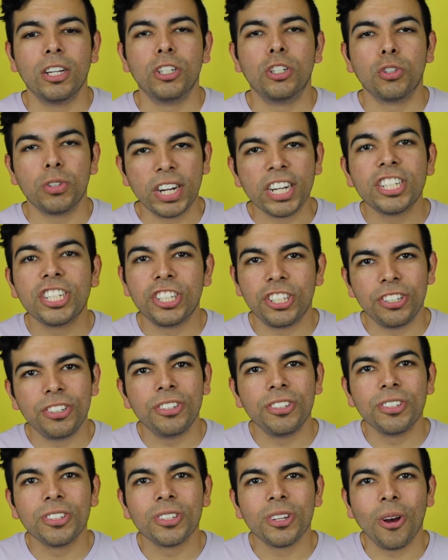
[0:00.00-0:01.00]
dress
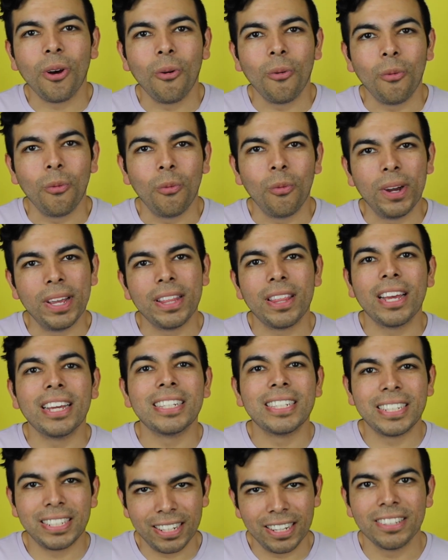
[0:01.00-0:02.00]
shoes with
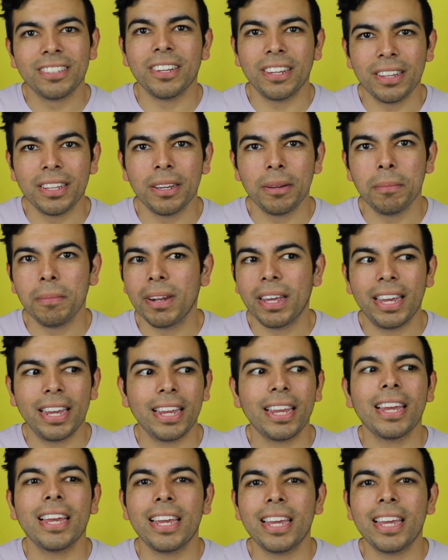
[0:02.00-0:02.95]
studs on them, like,